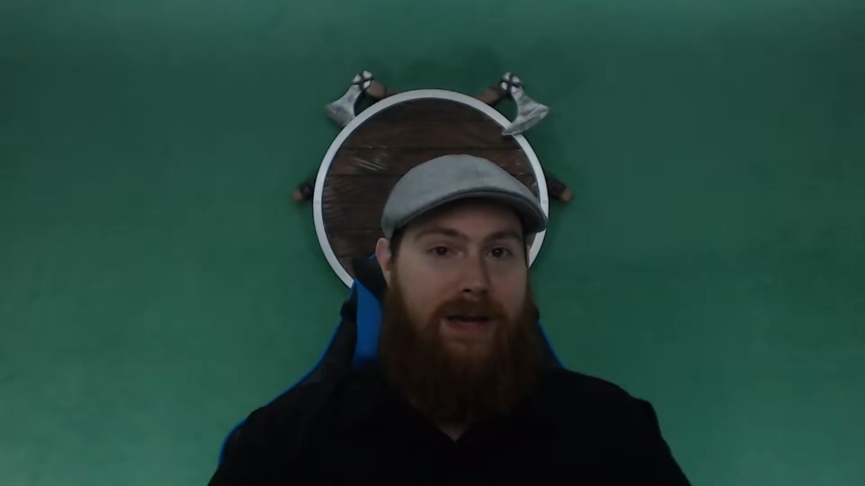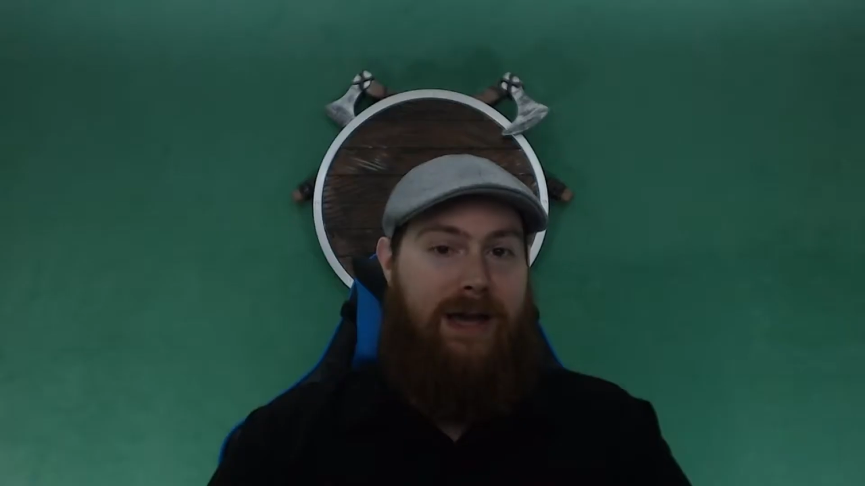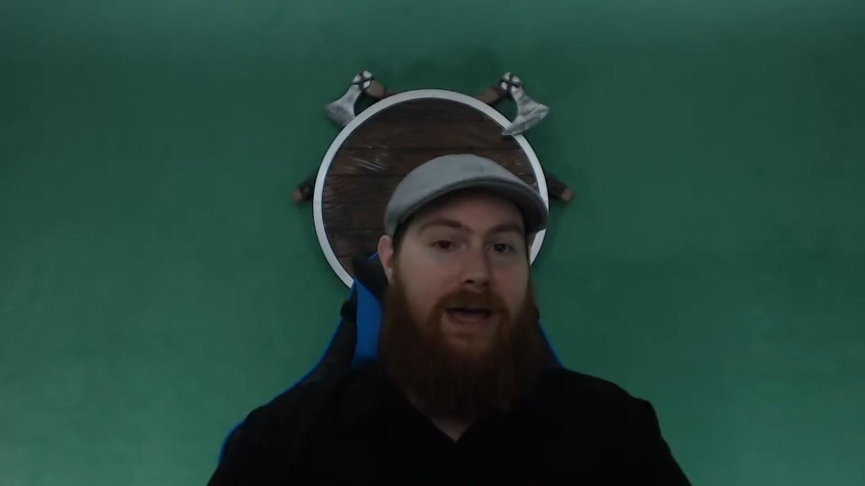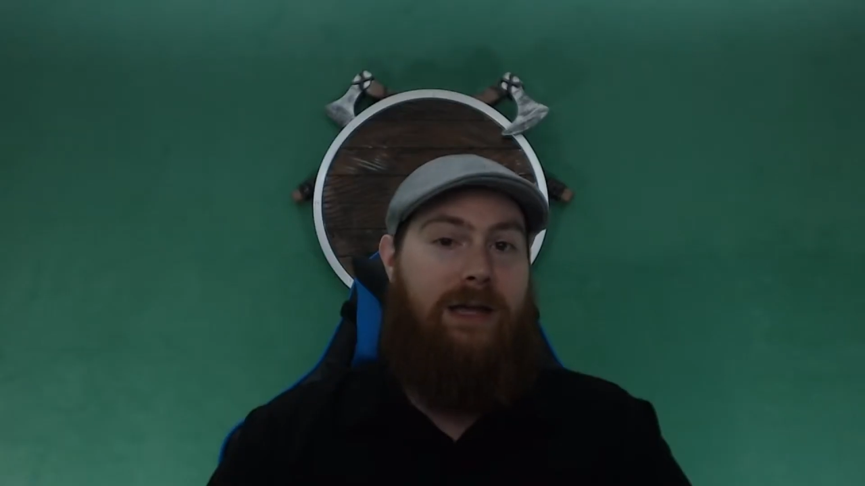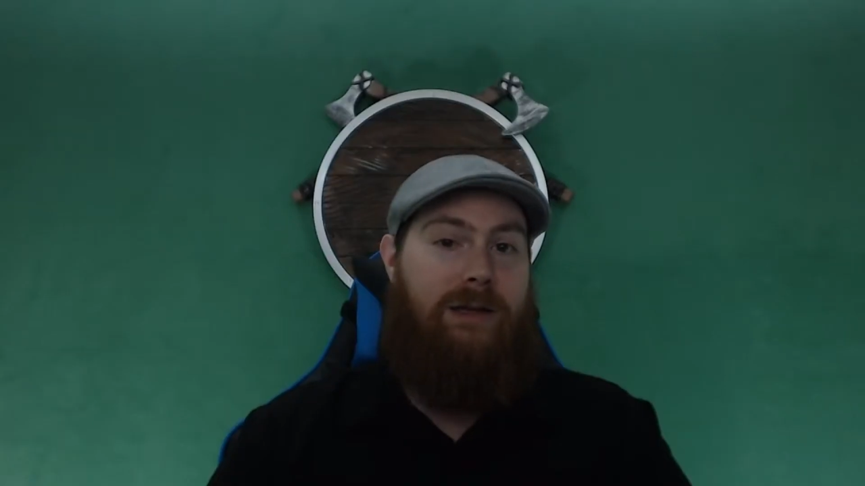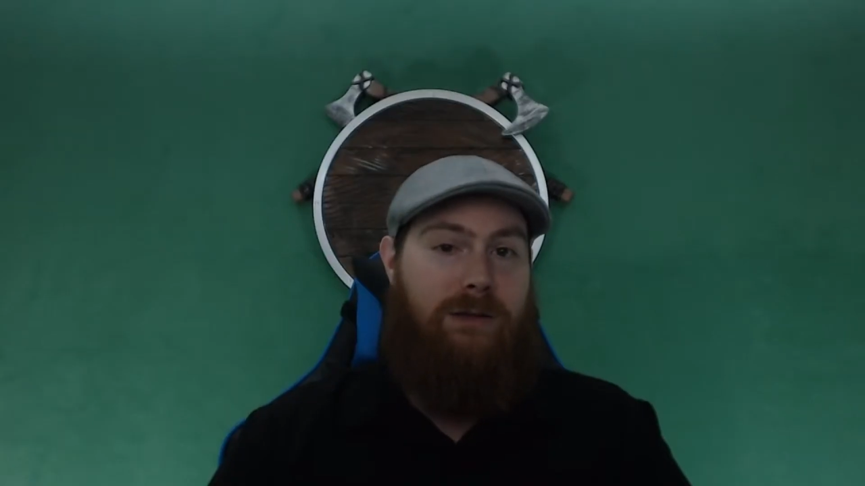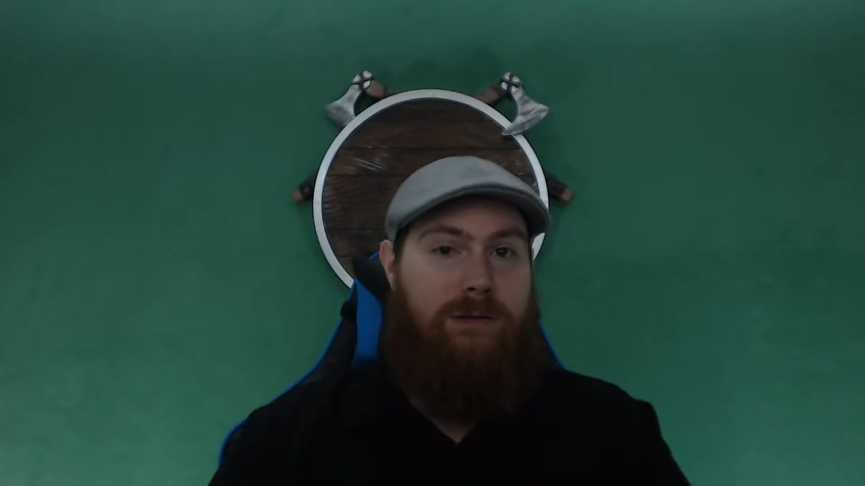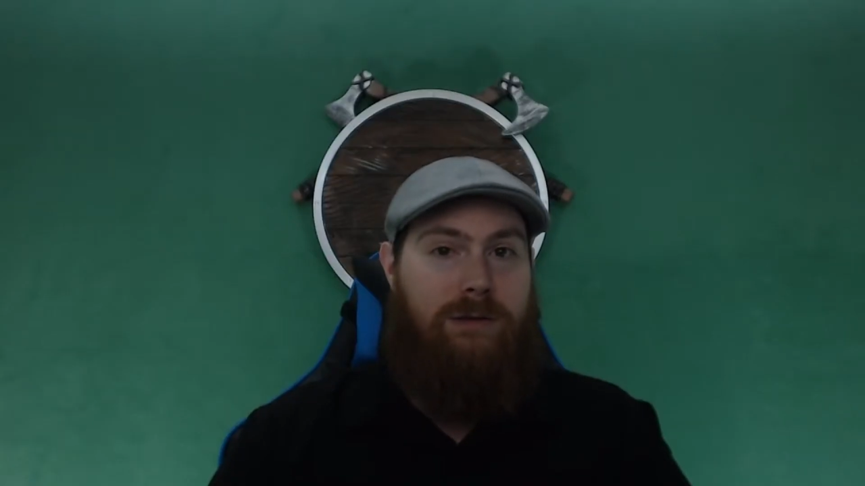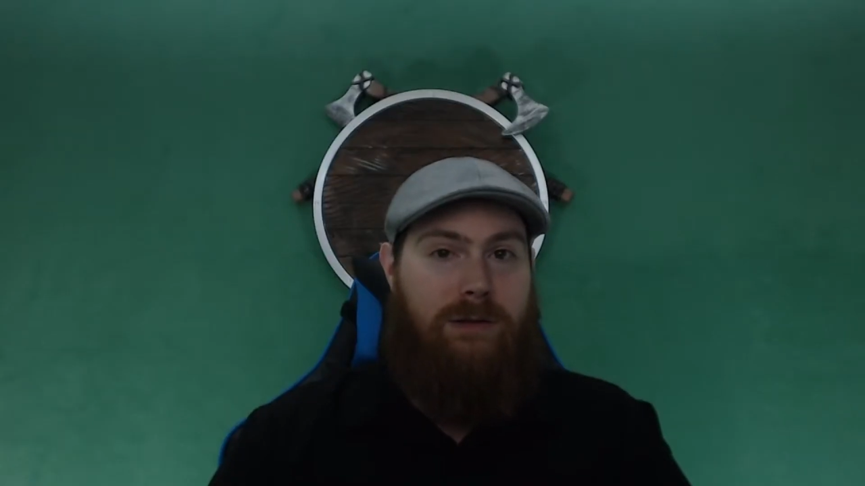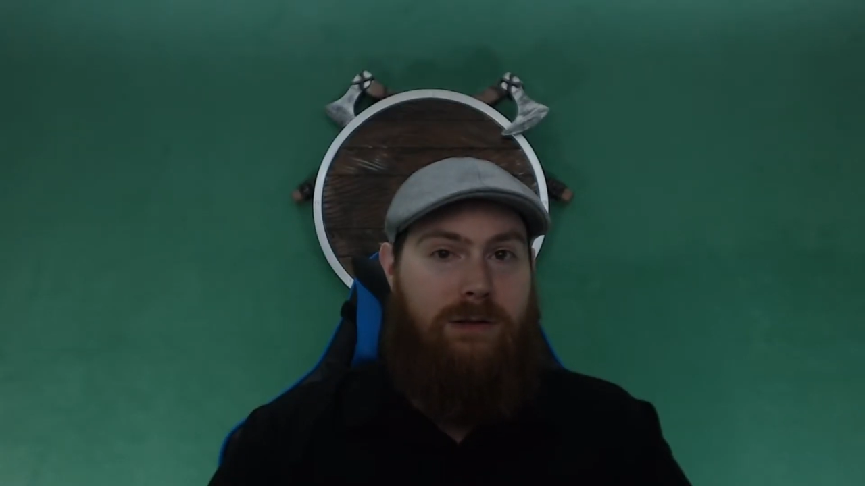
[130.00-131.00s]
hey,
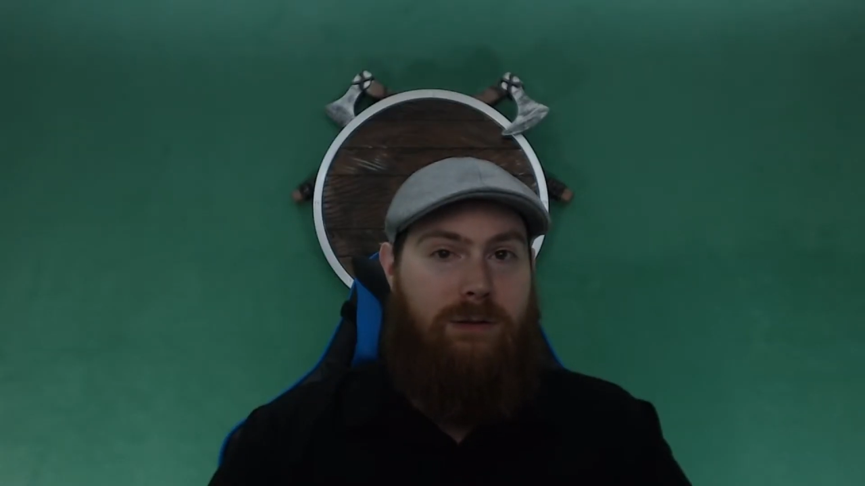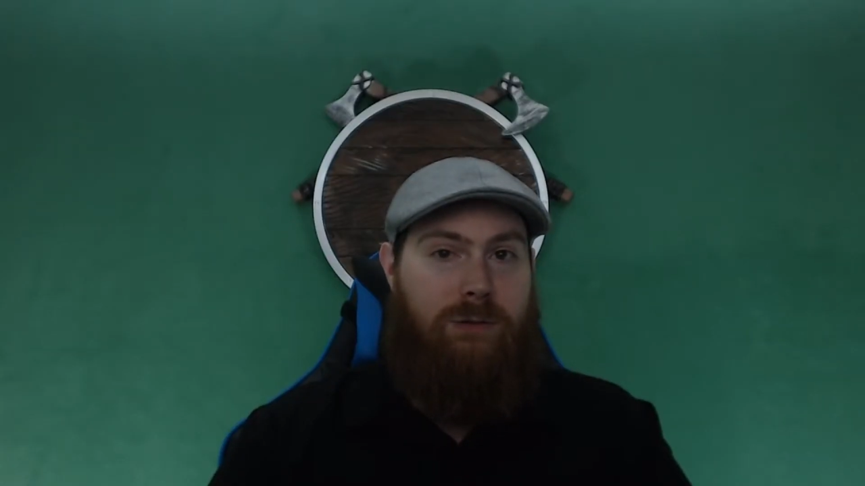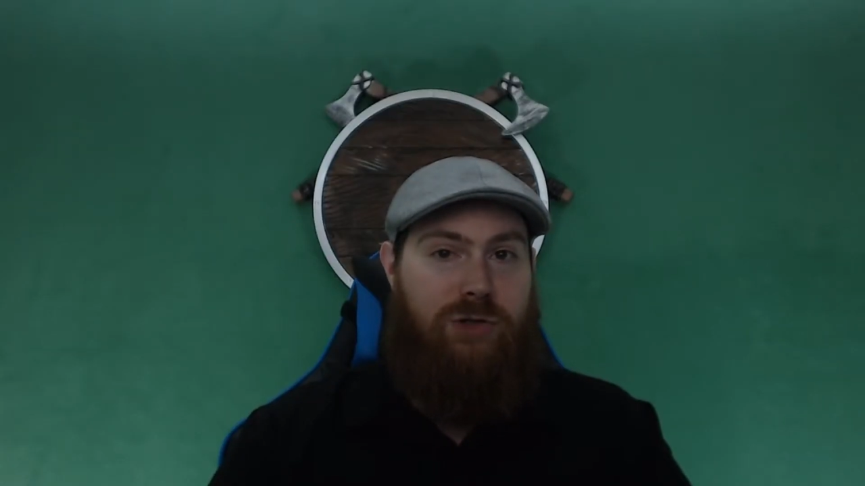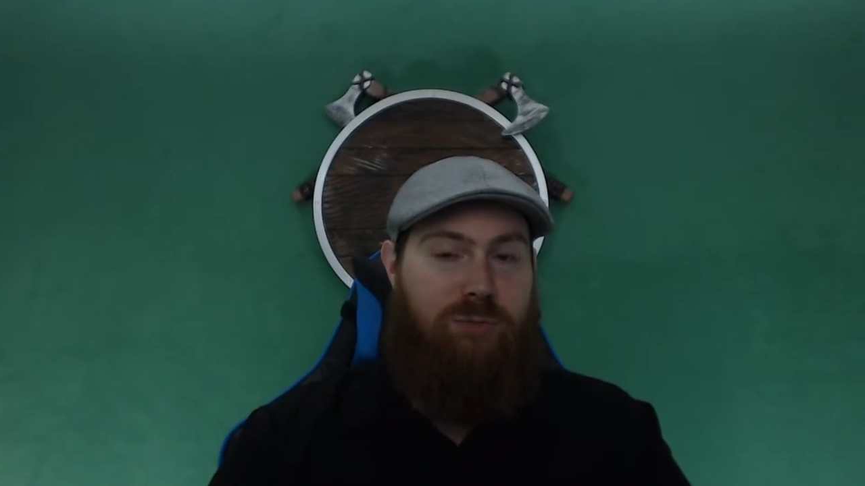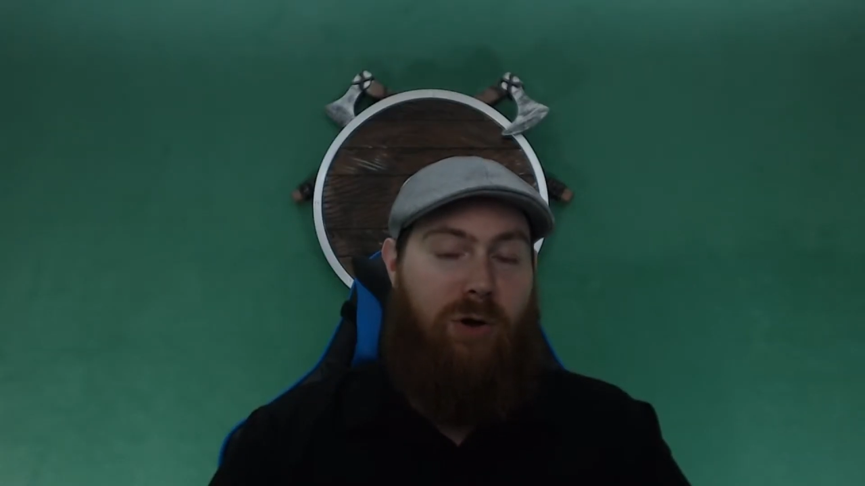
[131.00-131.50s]
we should